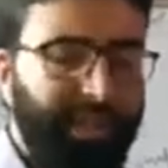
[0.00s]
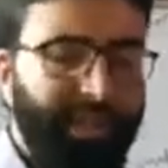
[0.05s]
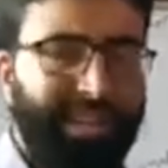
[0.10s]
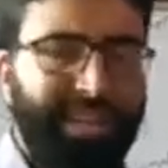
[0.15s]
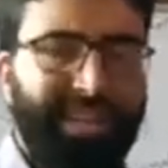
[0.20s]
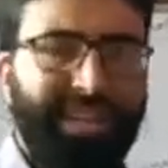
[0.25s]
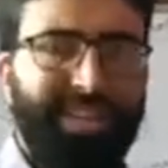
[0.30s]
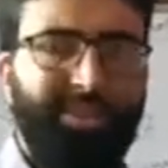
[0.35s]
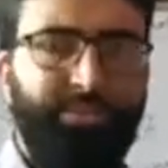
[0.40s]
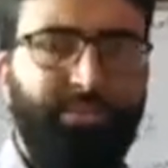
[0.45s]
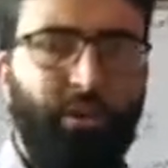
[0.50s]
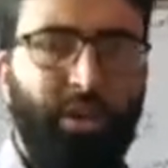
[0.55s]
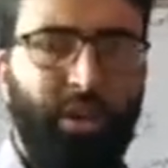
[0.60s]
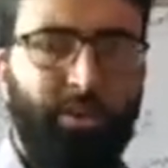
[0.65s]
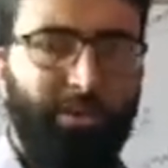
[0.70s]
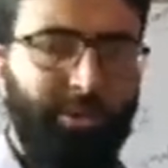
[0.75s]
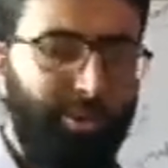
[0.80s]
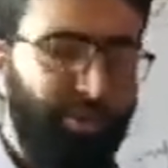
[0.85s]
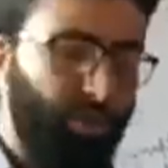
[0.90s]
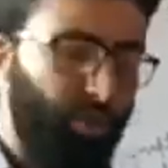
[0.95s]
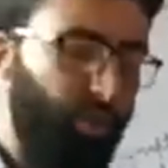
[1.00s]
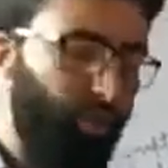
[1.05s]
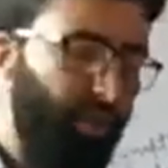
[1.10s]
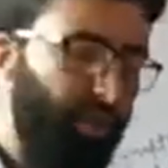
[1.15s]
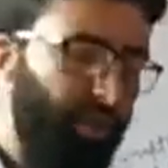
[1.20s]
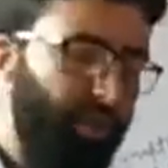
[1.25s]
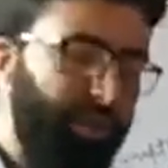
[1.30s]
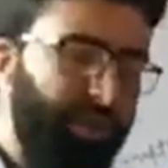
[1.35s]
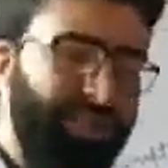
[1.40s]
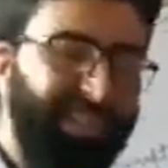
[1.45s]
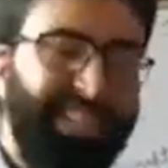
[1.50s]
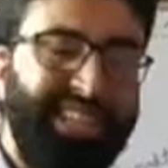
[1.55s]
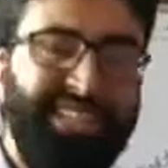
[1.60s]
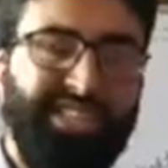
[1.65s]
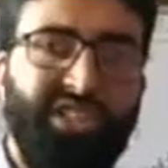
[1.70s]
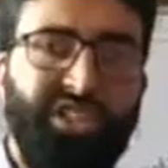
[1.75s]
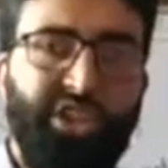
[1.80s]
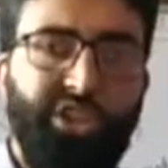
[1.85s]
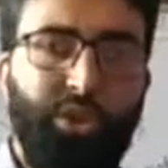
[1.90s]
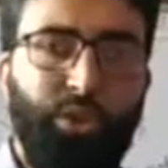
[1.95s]
information to the
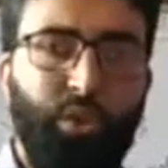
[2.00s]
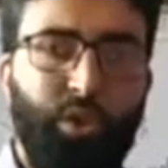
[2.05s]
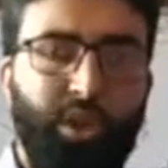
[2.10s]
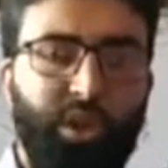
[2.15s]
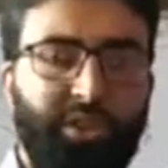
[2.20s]
sensory neuron.